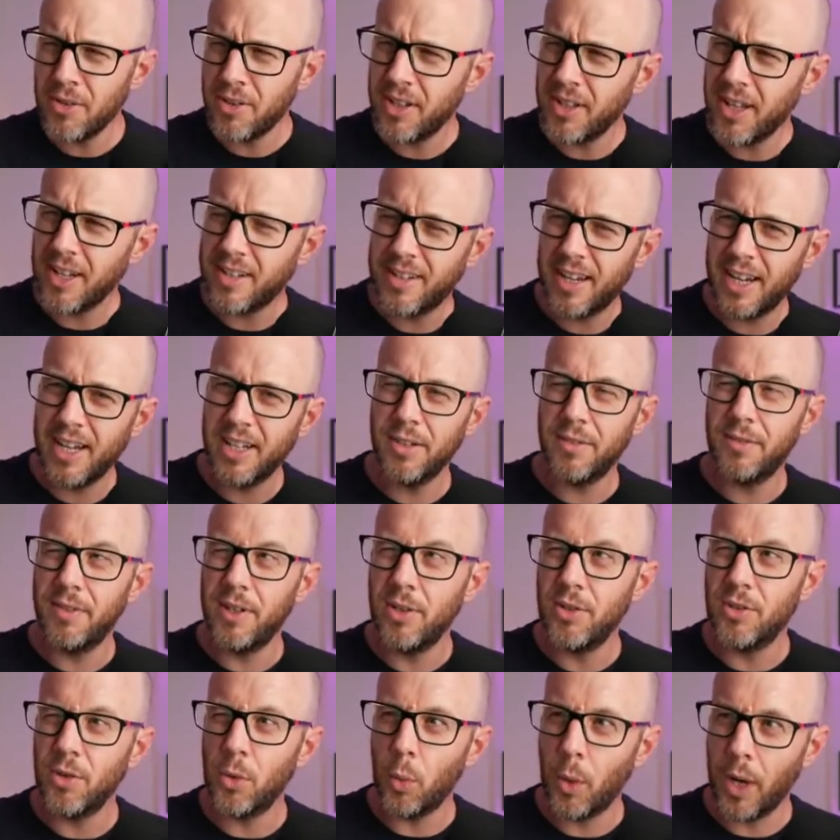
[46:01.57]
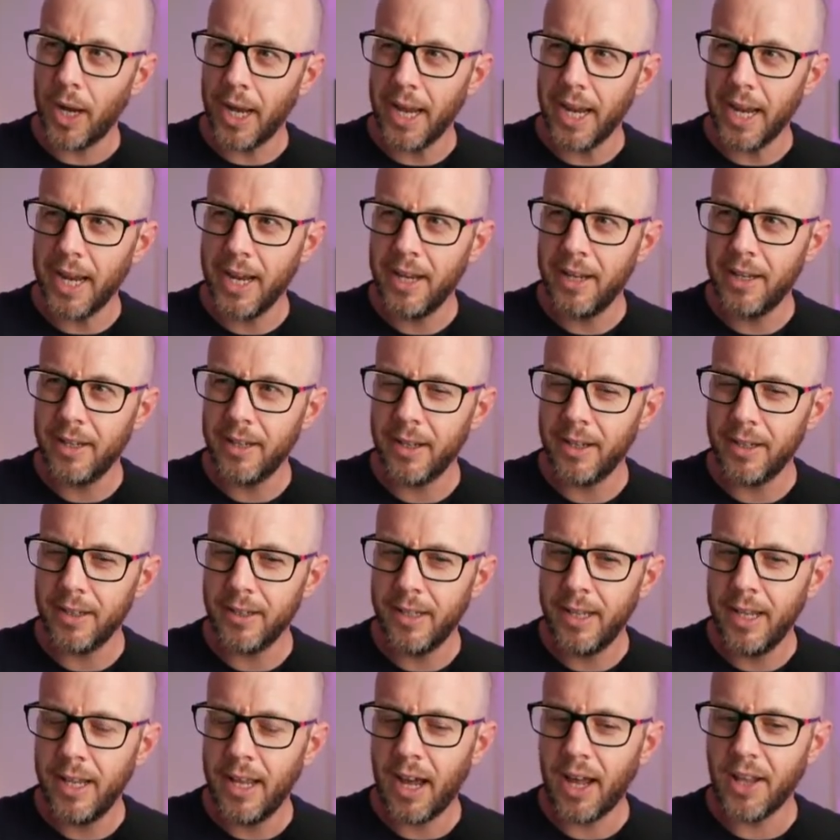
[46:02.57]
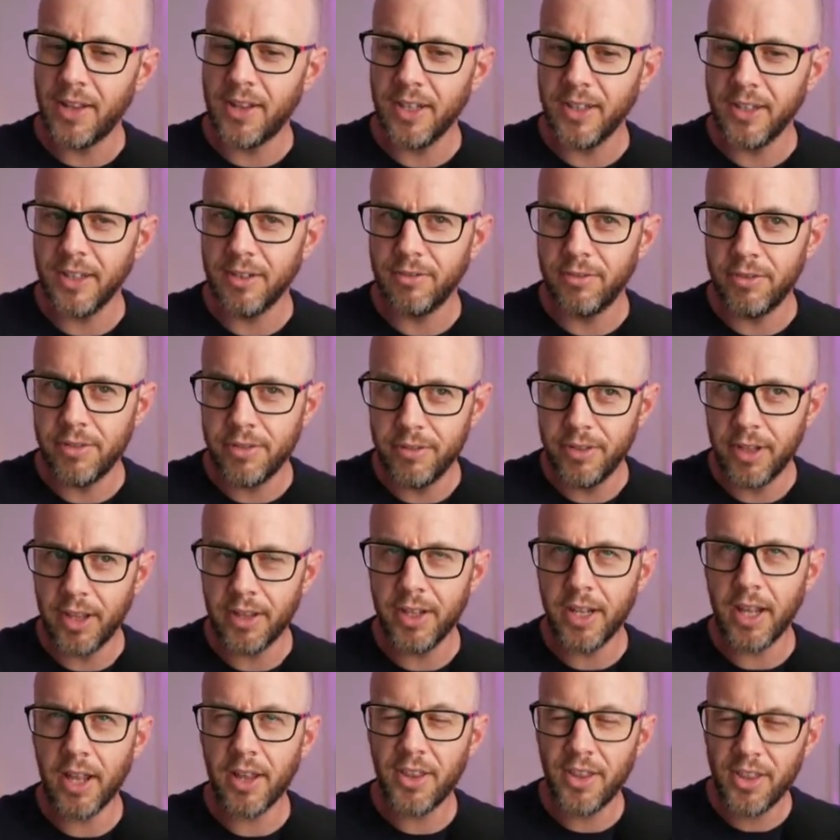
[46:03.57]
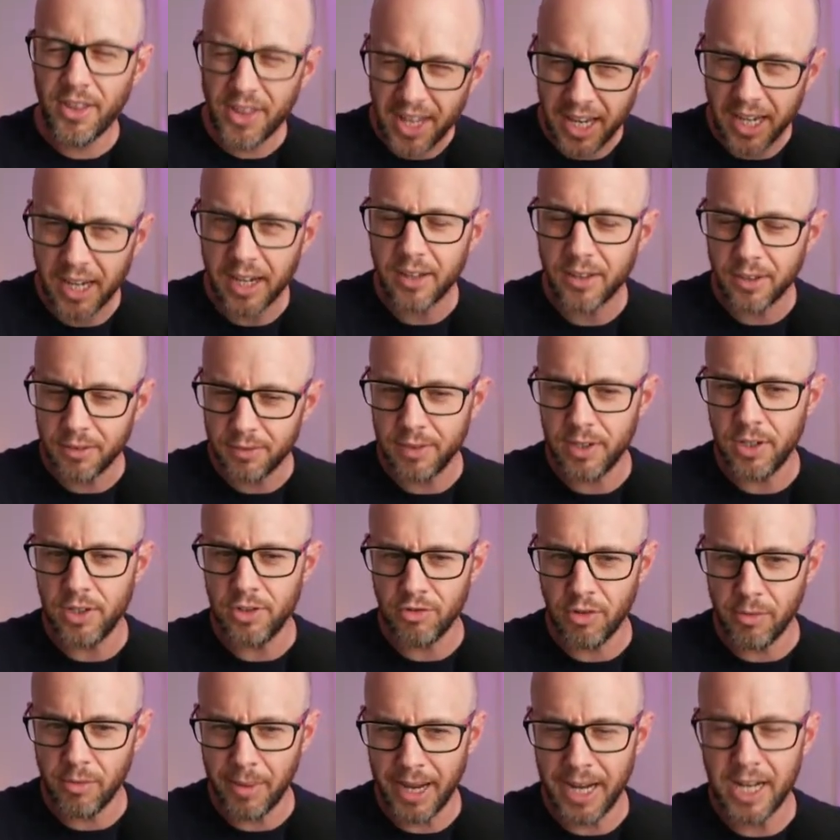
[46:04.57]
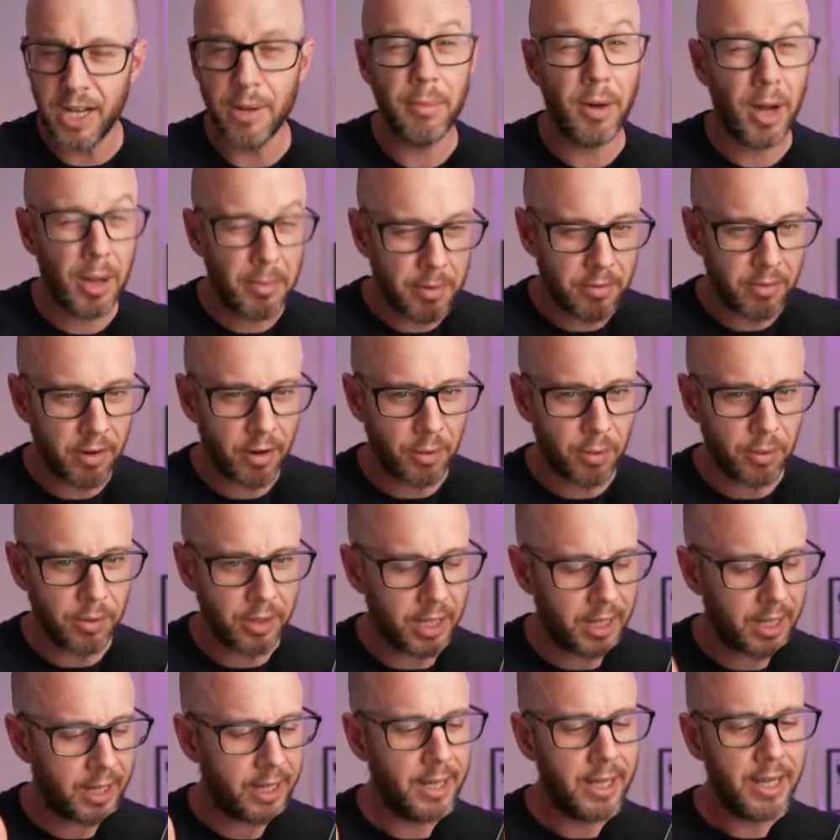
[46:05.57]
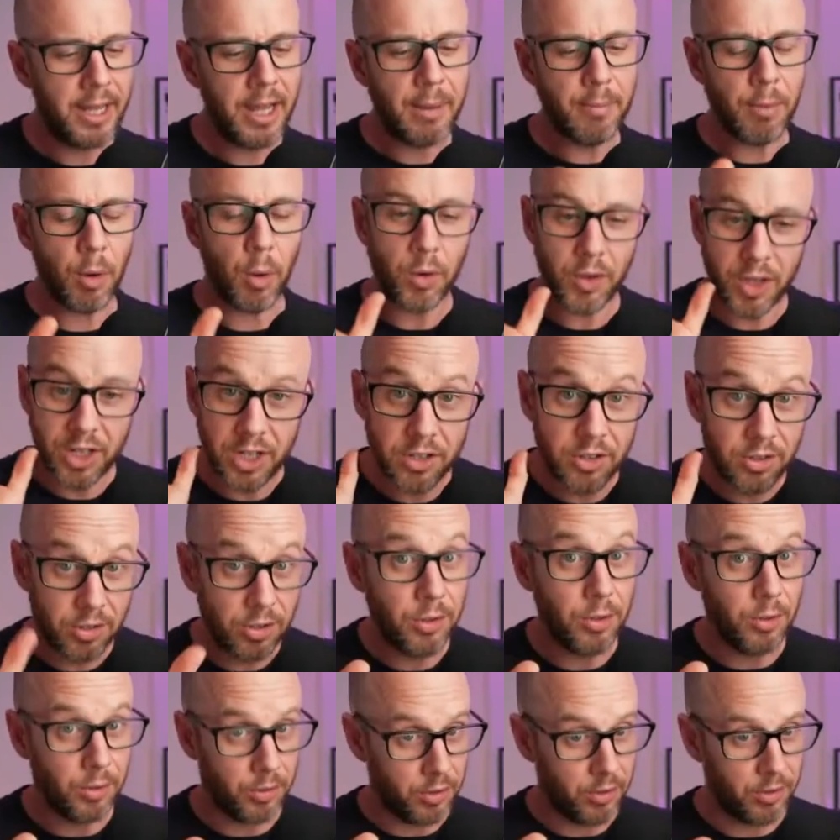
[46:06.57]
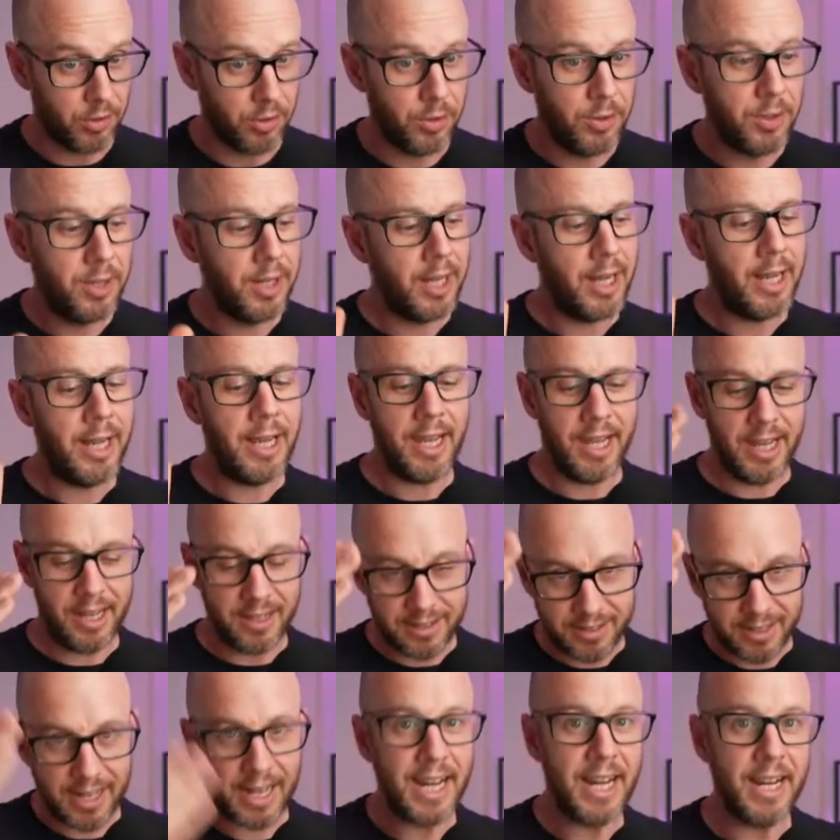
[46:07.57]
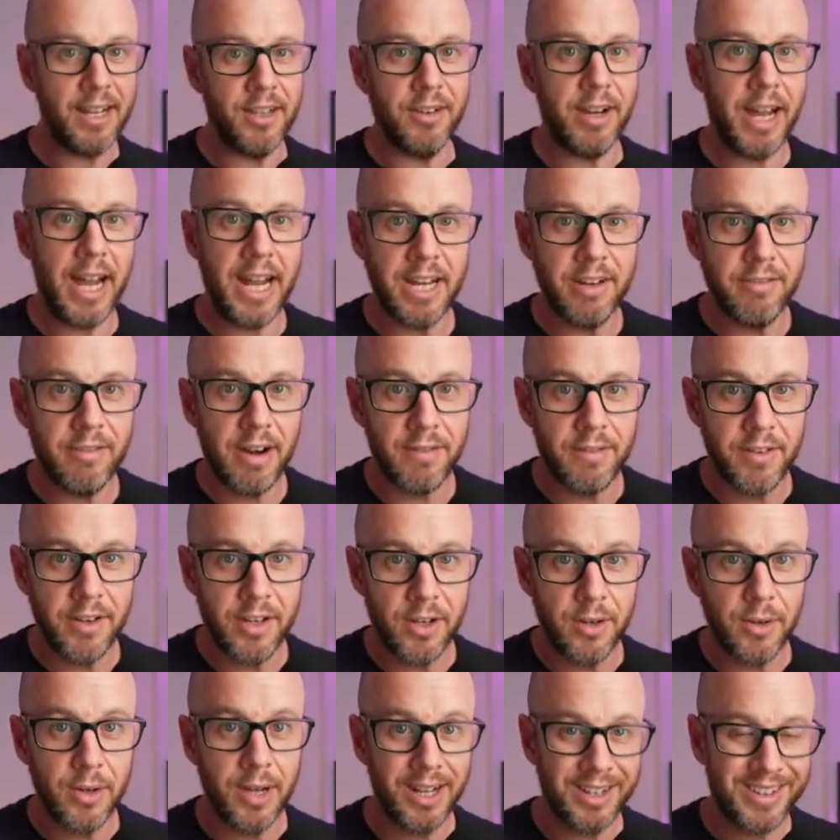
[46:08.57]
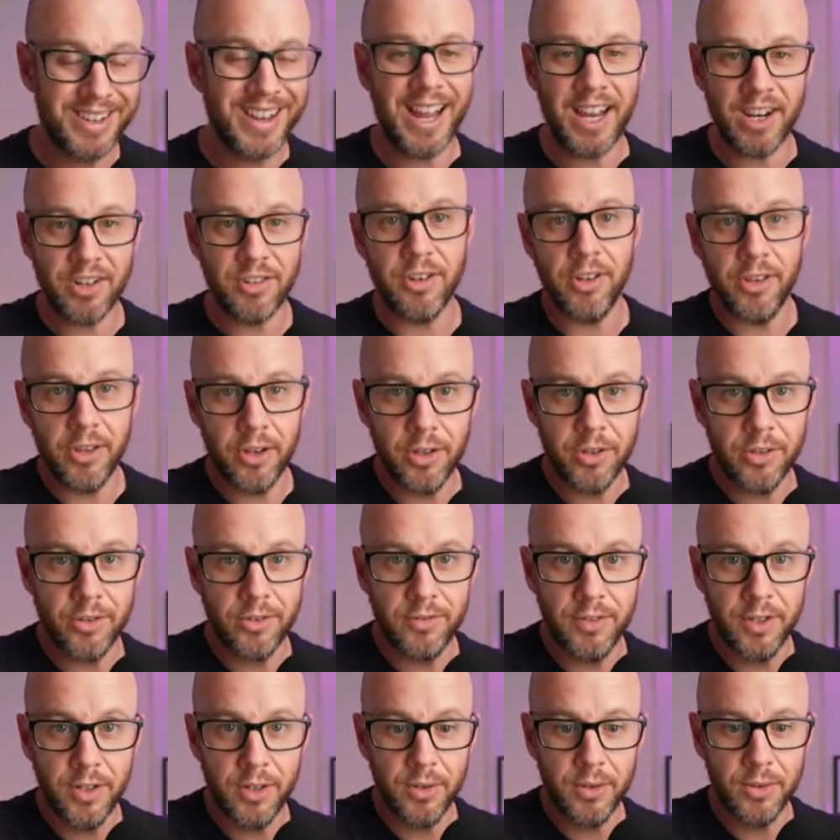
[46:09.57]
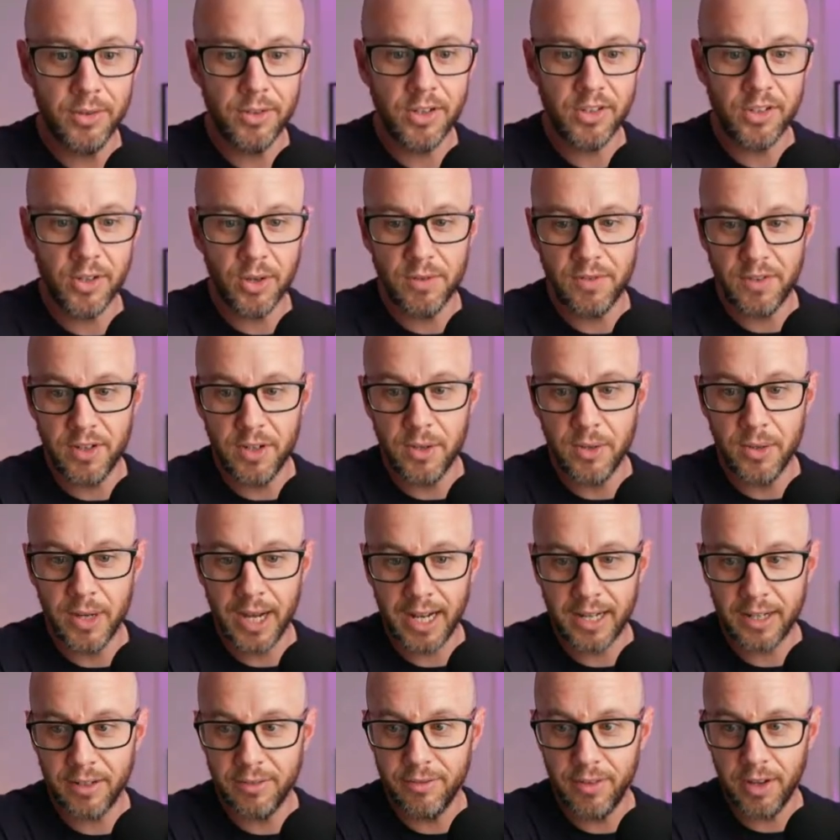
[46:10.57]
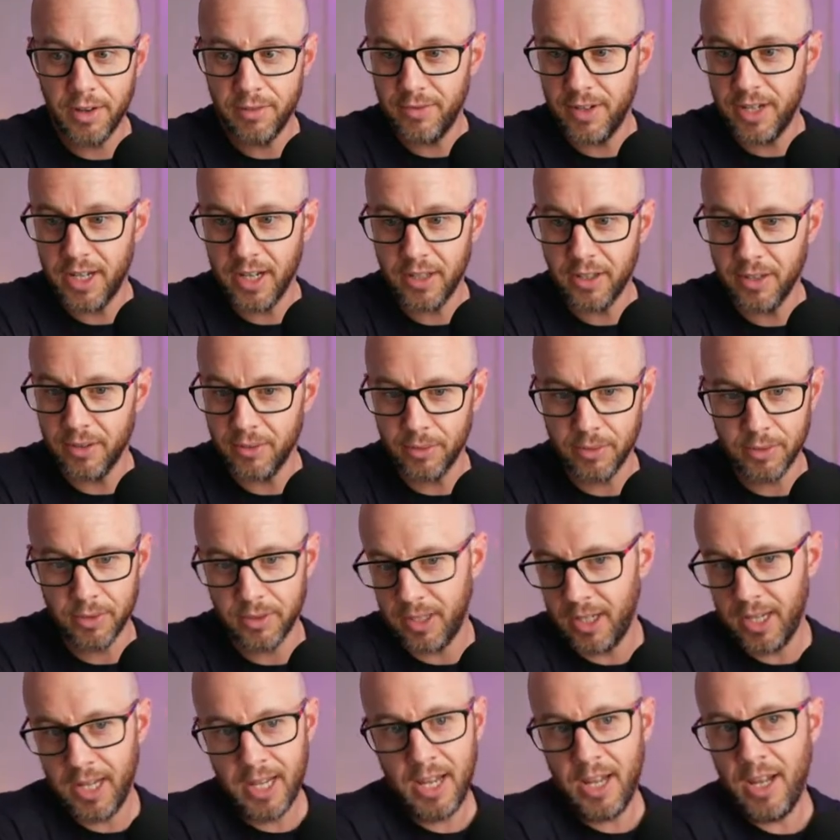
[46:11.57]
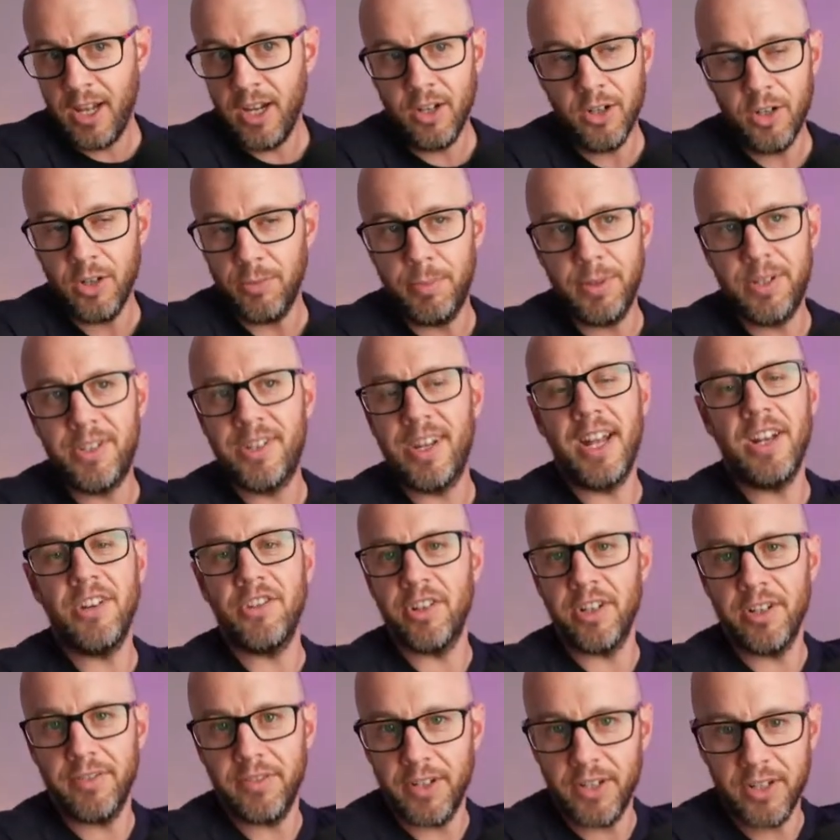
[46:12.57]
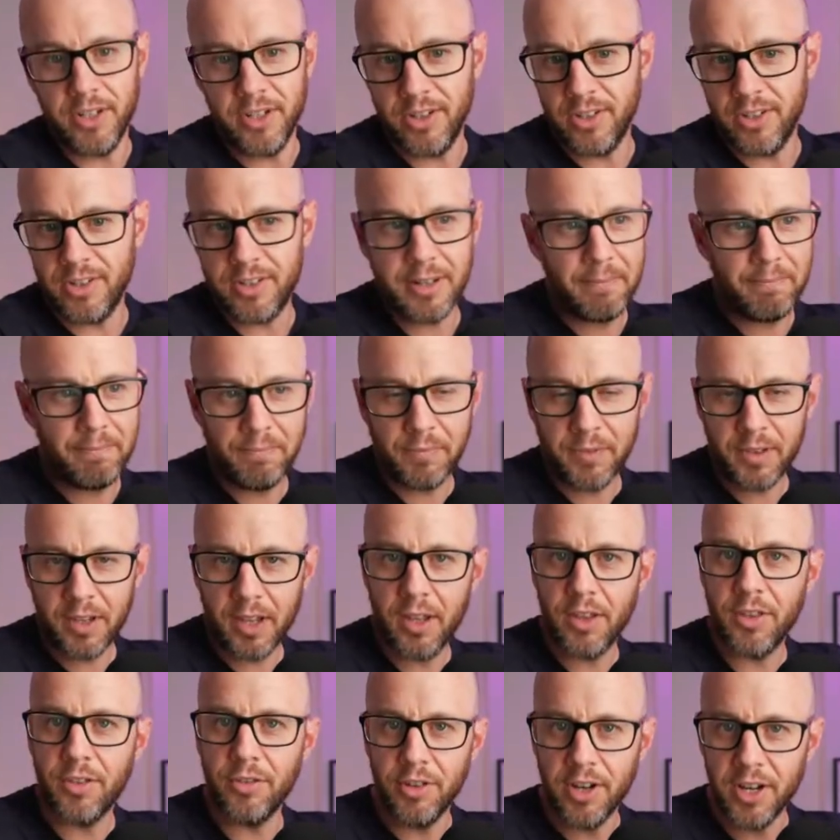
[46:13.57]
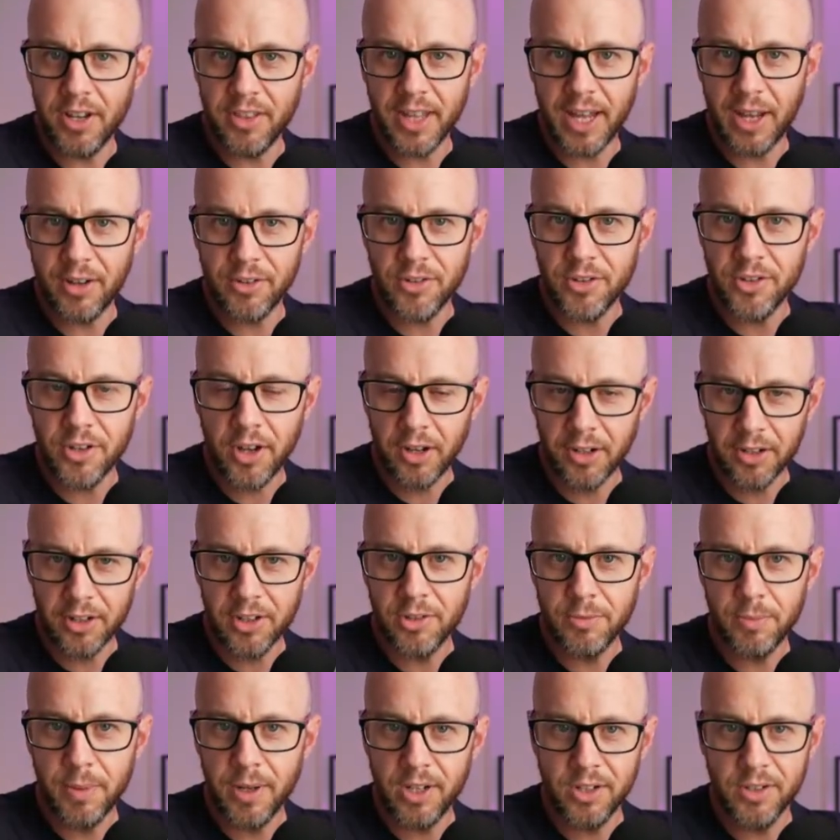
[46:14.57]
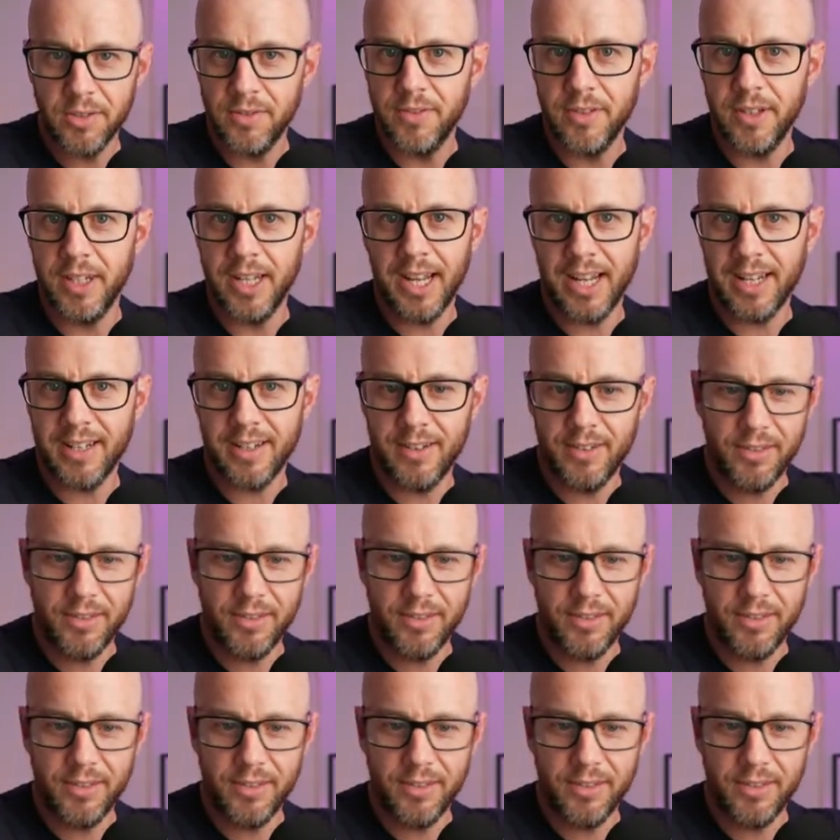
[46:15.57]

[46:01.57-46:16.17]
think they take the views away. I think the views remain. I might be wrong with that, but what they do is take any revenue attached to those views. So if you had a video that could potentially have earned $3,000 because of it had